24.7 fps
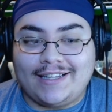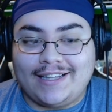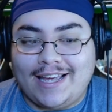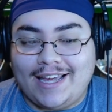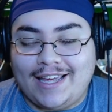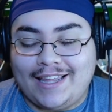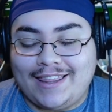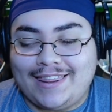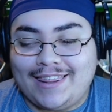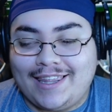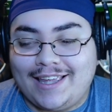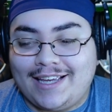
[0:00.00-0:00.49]
to
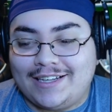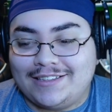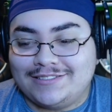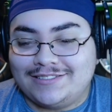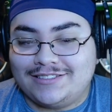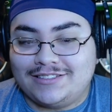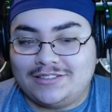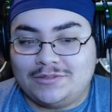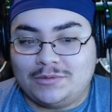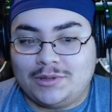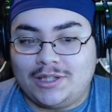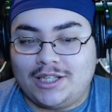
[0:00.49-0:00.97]
day
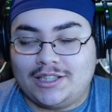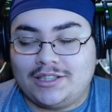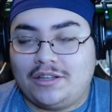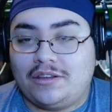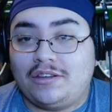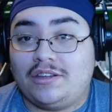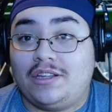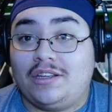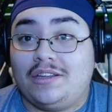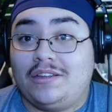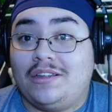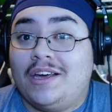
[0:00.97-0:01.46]
things. We got
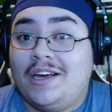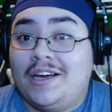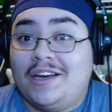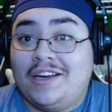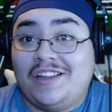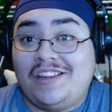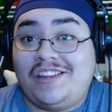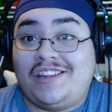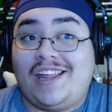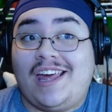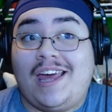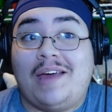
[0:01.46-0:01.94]
to see
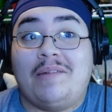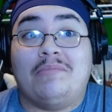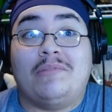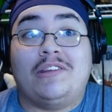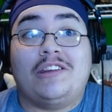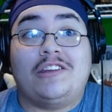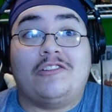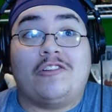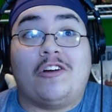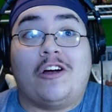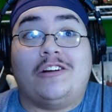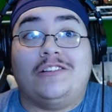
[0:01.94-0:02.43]
Sam
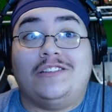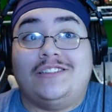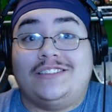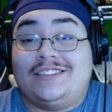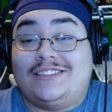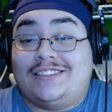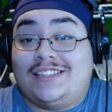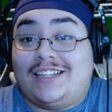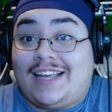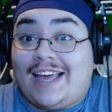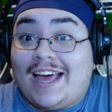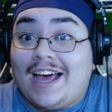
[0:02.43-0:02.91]

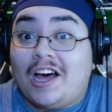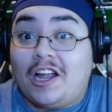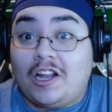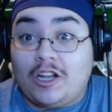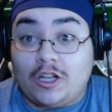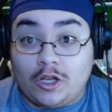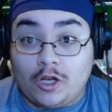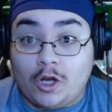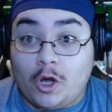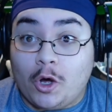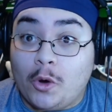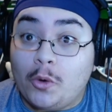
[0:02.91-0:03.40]
struggling to get
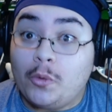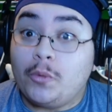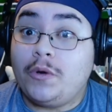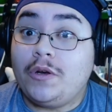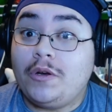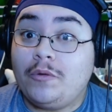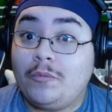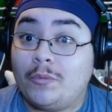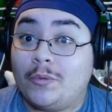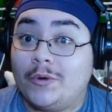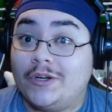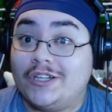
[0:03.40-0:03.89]
a
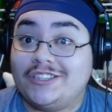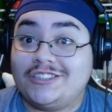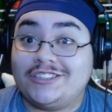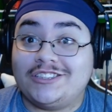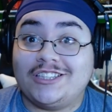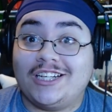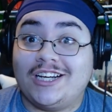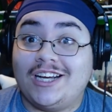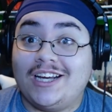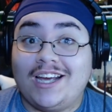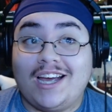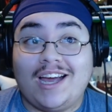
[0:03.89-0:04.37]
loan,
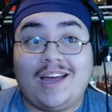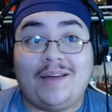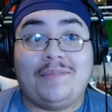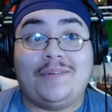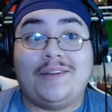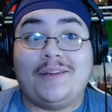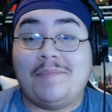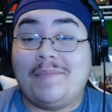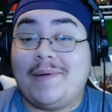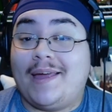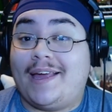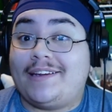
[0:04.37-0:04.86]
which I
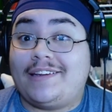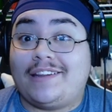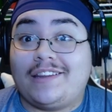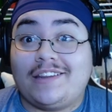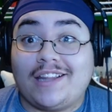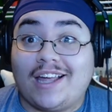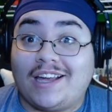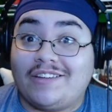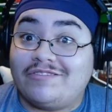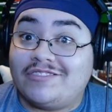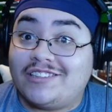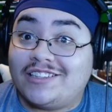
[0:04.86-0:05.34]
mean, the man
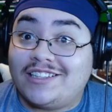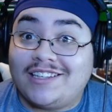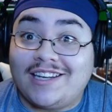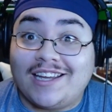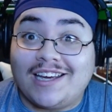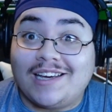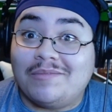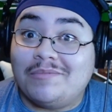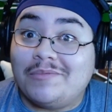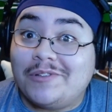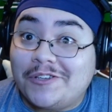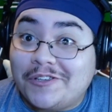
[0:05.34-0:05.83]
saved the
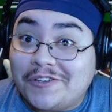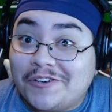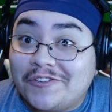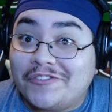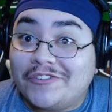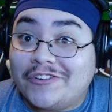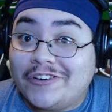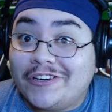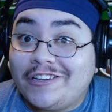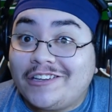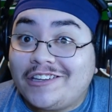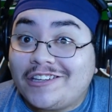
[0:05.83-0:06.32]
damn
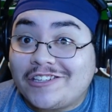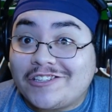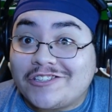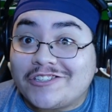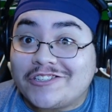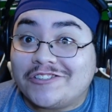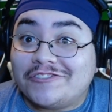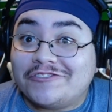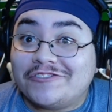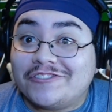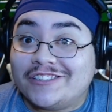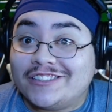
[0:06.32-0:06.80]
universe.
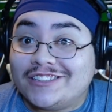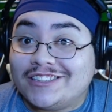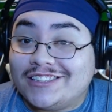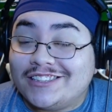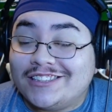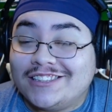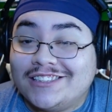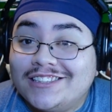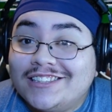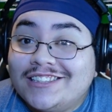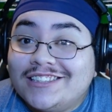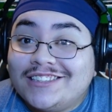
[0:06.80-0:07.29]
Shouldn't
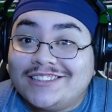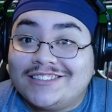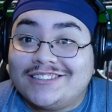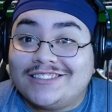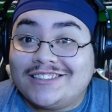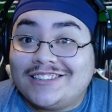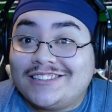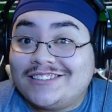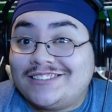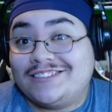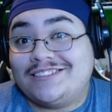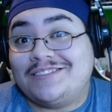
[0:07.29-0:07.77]
really
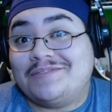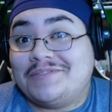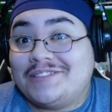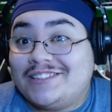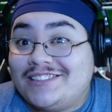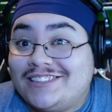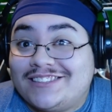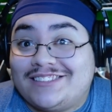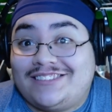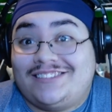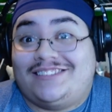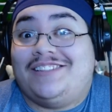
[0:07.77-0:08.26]
eh,
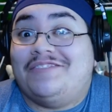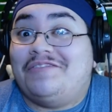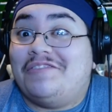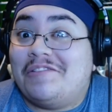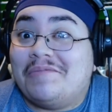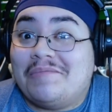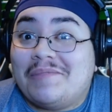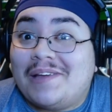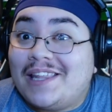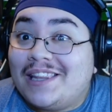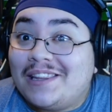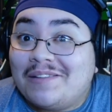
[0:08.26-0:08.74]
somebody just
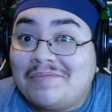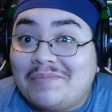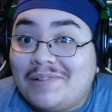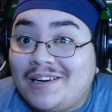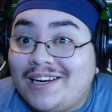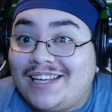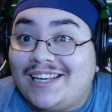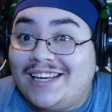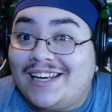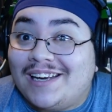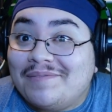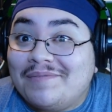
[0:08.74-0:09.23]
give the man the
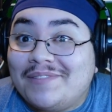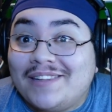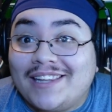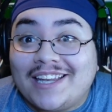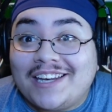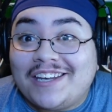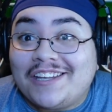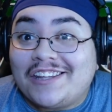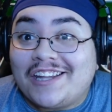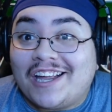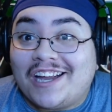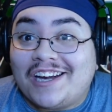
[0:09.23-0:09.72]
money. I mean,
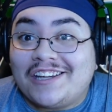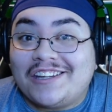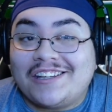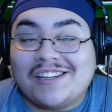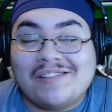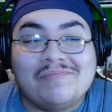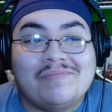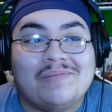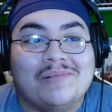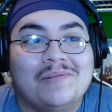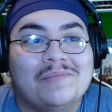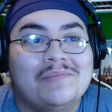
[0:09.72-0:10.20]
it's that
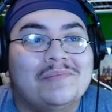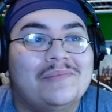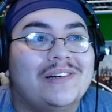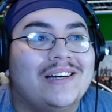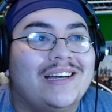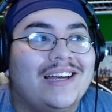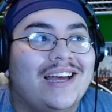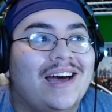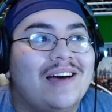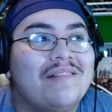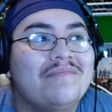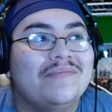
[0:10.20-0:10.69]
simple.
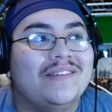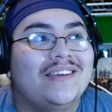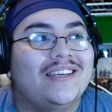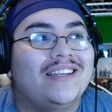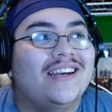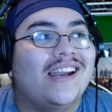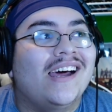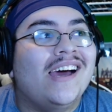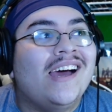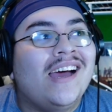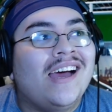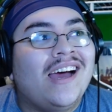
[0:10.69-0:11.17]
But I
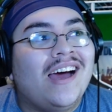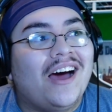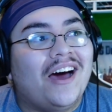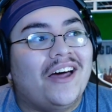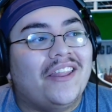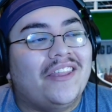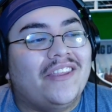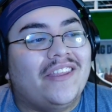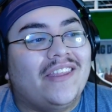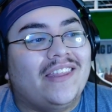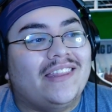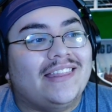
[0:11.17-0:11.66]
mean,
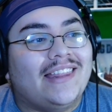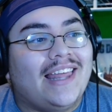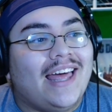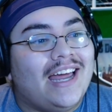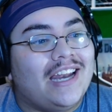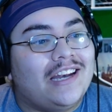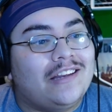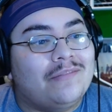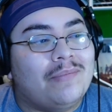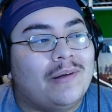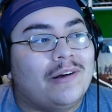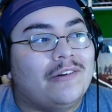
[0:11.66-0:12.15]
other than
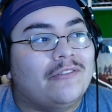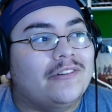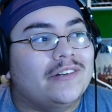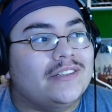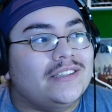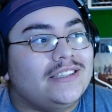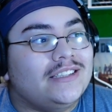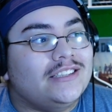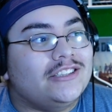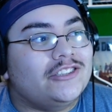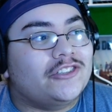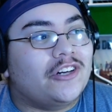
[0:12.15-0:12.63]
that, it's been
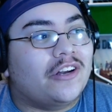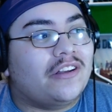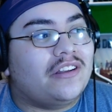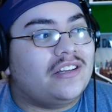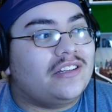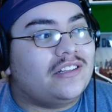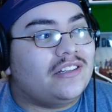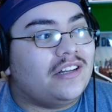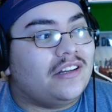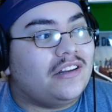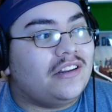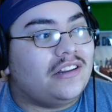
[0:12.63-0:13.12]
really
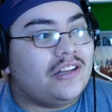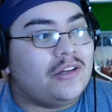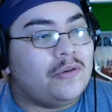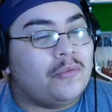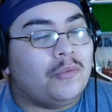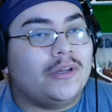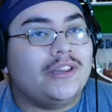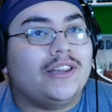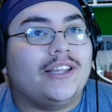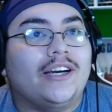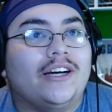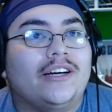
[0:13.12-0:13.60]
interesting to see
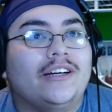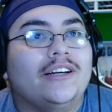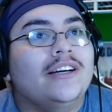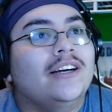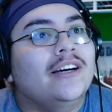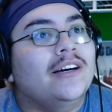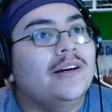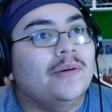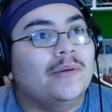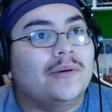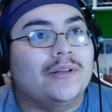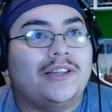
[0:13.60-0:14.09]
what they're
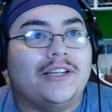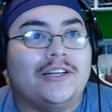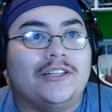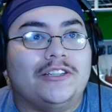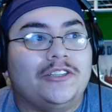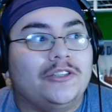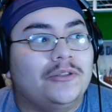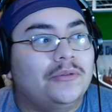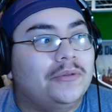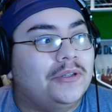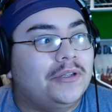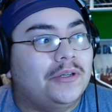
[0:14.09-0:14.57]
what
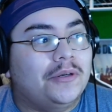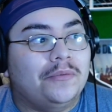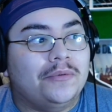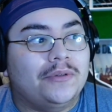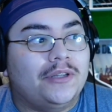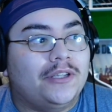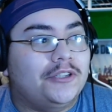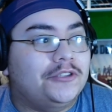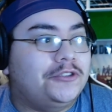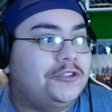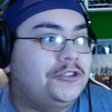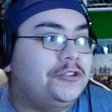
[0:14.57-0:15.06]
they're doing and
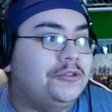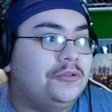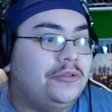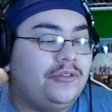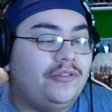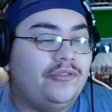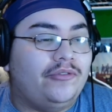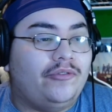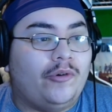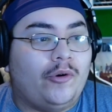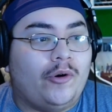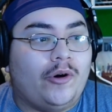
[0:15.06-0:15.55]
what they're
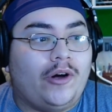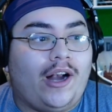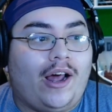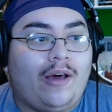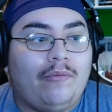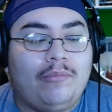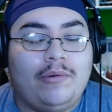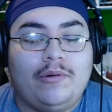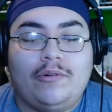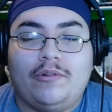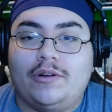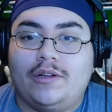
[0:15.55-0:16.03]
shooting for, and
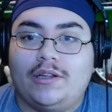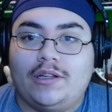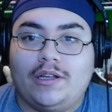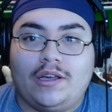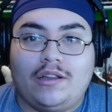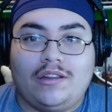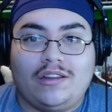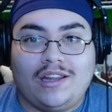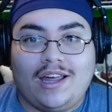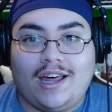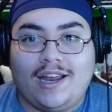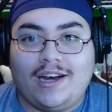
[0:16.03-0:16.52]
I've been
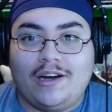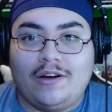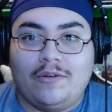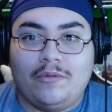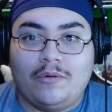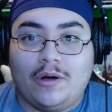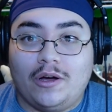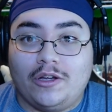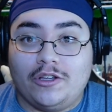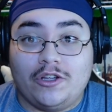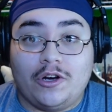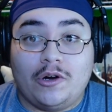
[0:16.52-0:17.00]
really
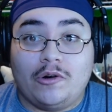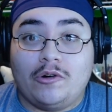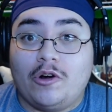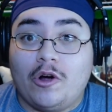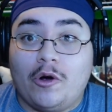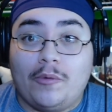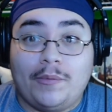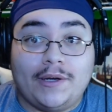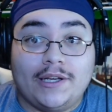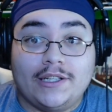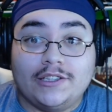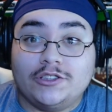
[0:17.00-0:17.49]
excited, uh, you know,
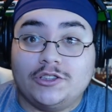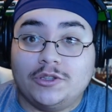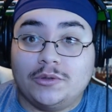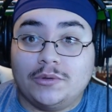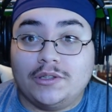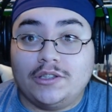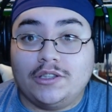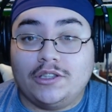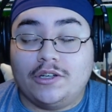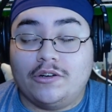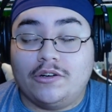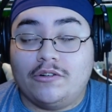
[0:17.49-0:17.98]
going
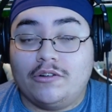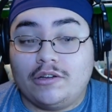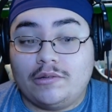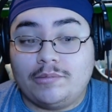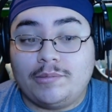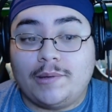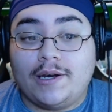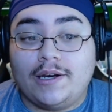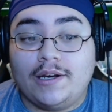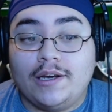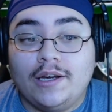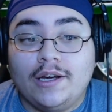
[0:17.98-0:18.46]
into it. You know, it's
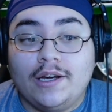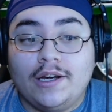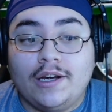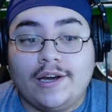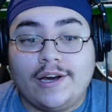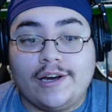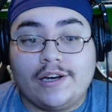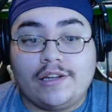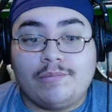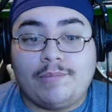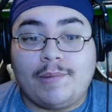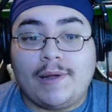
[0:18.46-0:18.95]
been
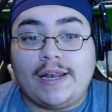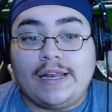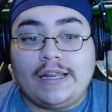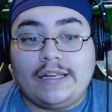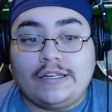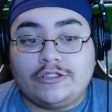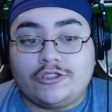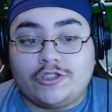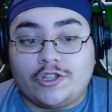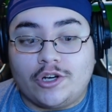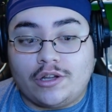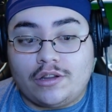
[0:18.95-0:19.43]
it's been
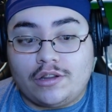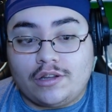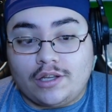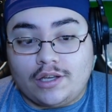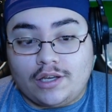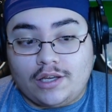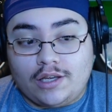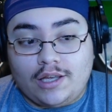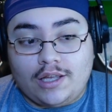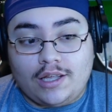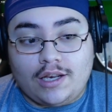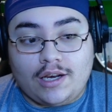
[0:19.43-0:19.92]

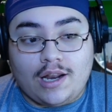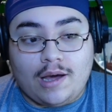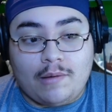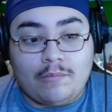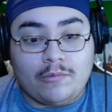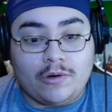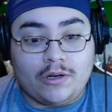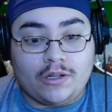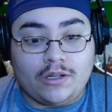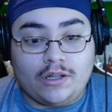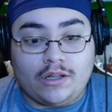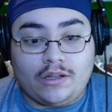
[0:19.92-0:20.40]
interesting, and
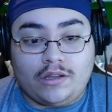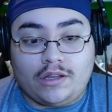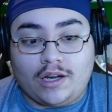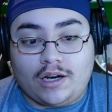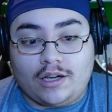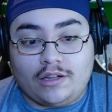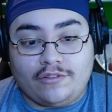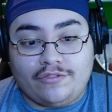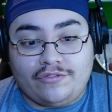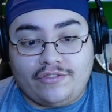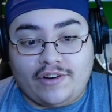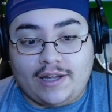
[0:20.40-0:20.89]
I'm really
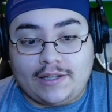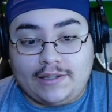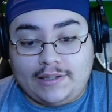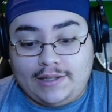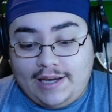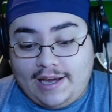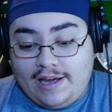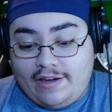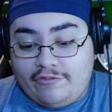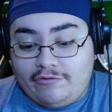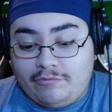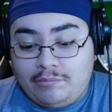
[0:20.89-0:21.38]
excited to
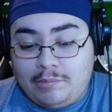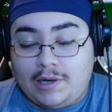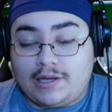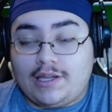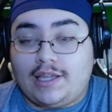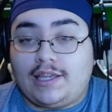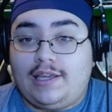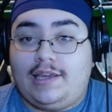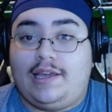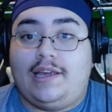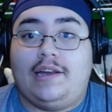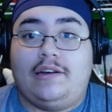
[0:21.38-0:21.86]
finally have
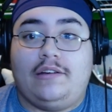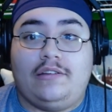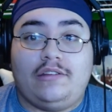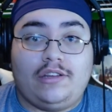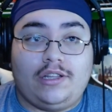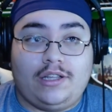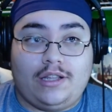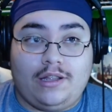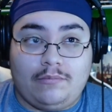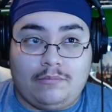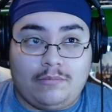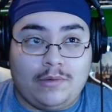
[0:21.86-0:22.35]
Bucky and
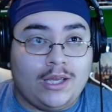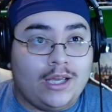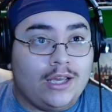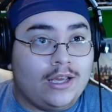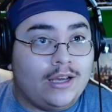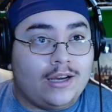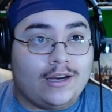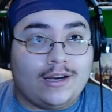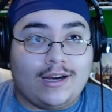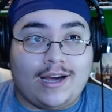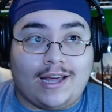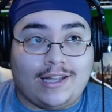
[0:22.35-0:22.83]
Sam
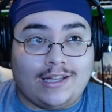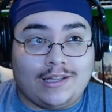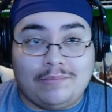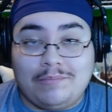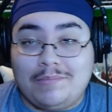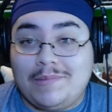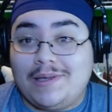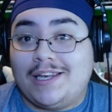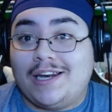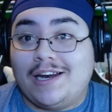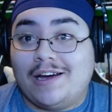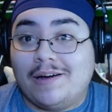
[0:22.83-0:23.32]
kind
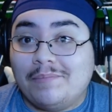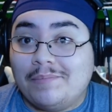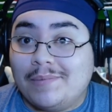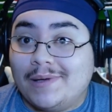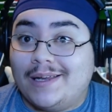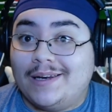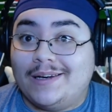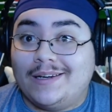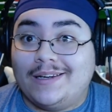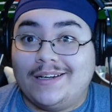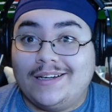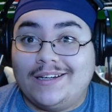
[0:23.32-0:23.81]
of meet up
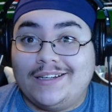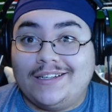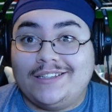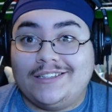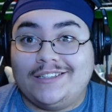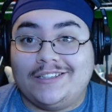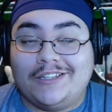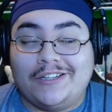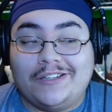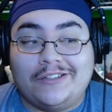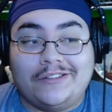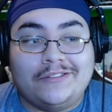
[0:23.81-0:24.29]
and
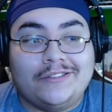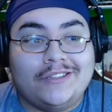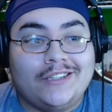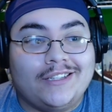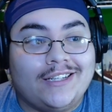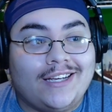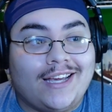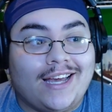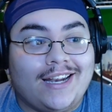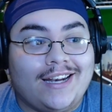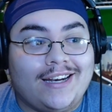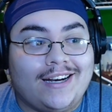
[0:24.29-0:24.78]
you know
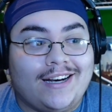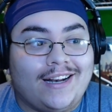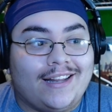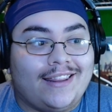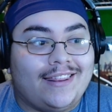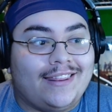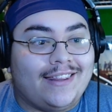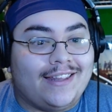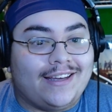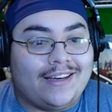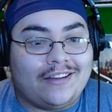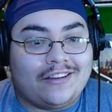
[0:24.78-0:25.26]
get into
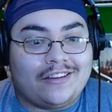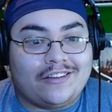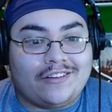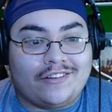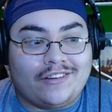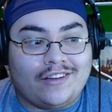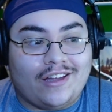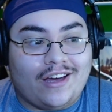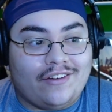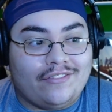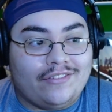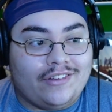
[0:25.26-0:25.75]
things
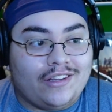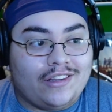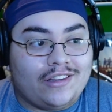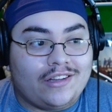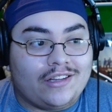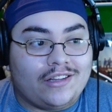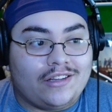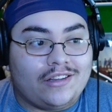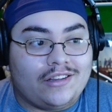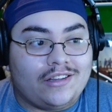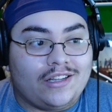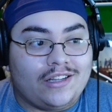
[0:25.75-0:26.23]
because
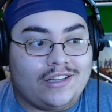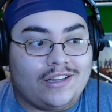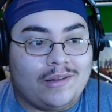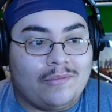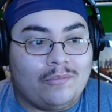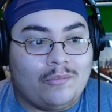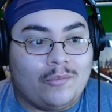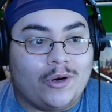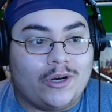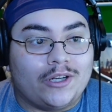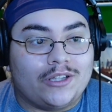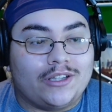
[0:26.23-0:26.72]
obviously seeing
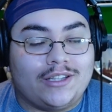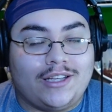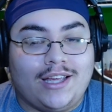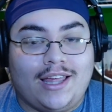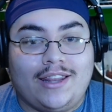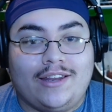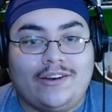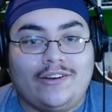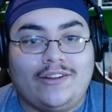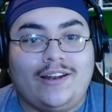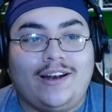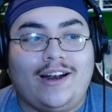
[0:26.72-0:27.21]
them work
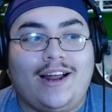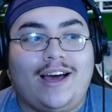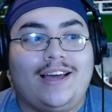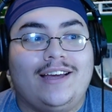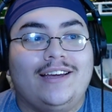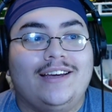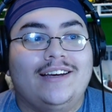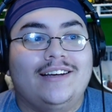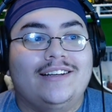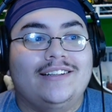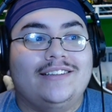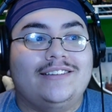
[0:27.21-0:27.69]
together, they're
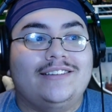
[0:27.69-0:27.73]
not